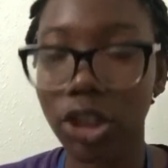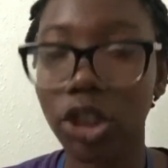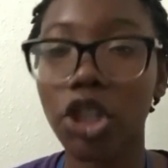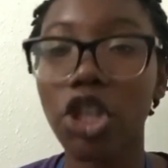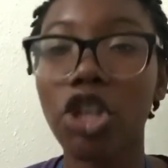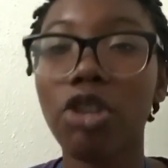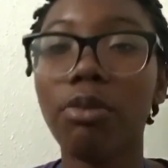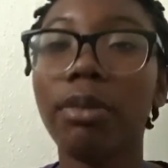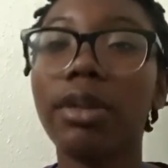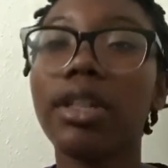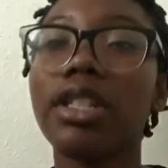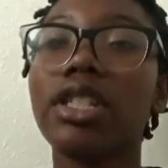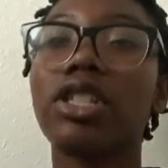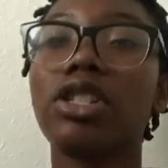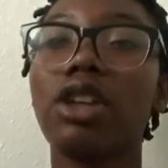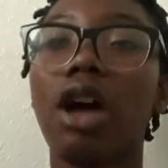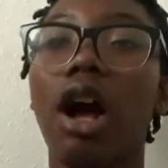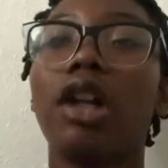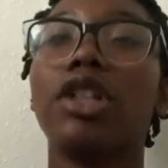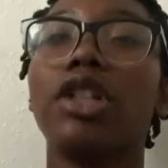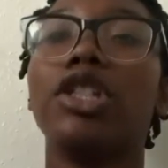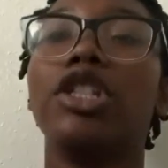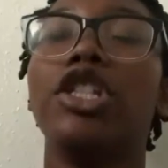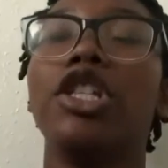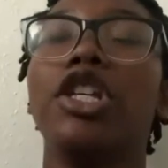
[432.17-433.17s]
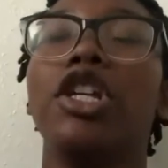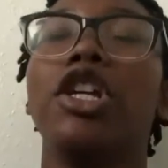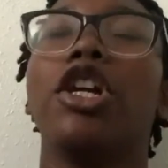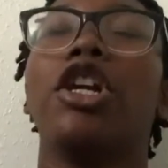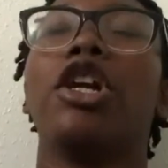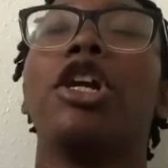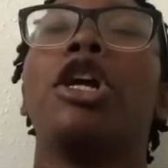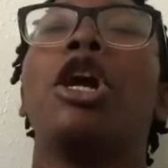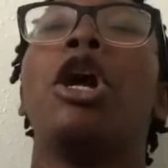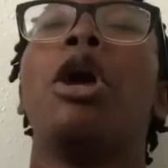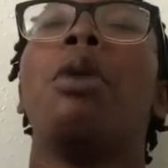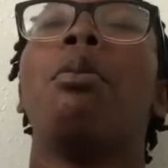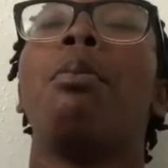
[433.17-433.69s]
So you must talk to
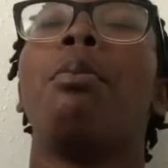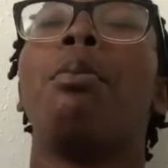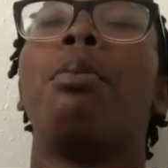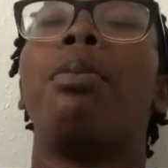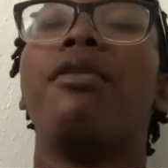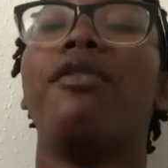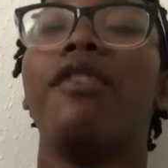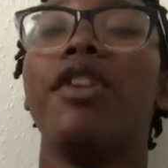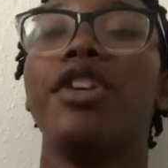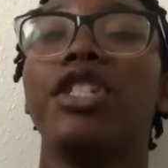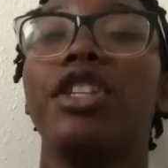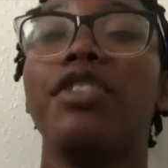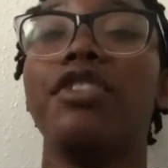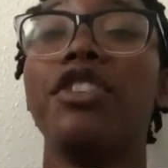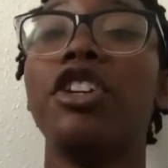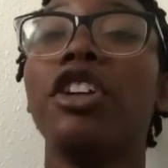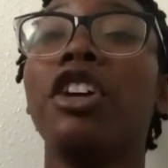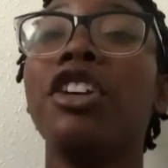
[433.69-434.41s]
your professor.